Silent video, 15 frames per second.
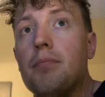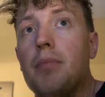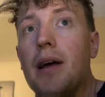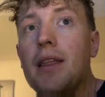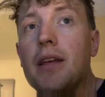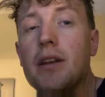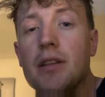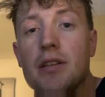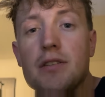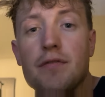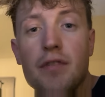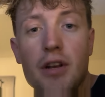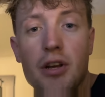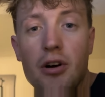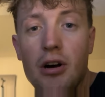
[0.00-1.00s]
by the end of this
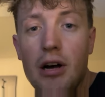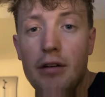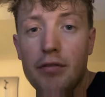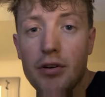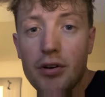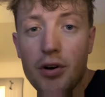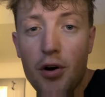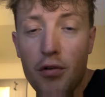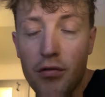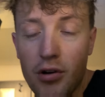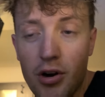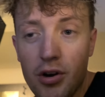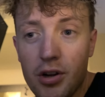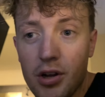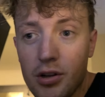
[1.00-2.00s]
video, I'll have an
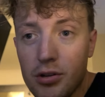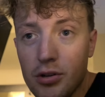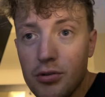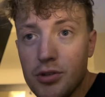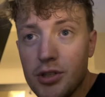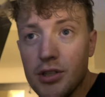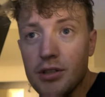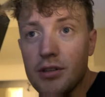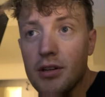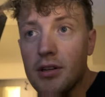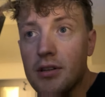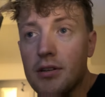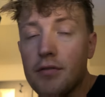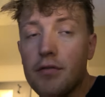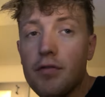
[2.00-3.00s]
overall conclusion
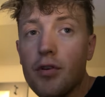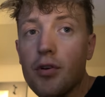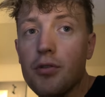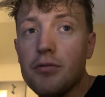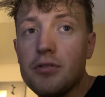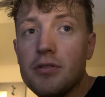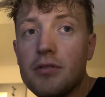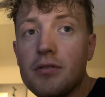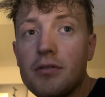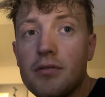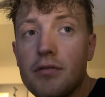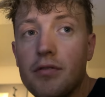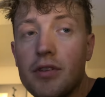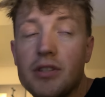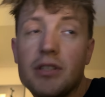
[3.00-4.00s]
for
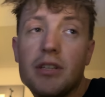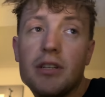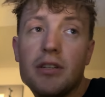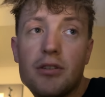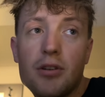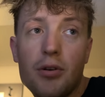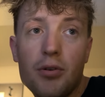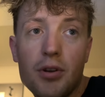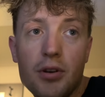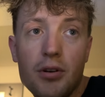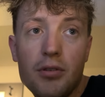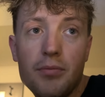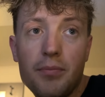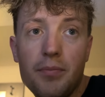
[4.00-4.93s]
visiting Tokyo.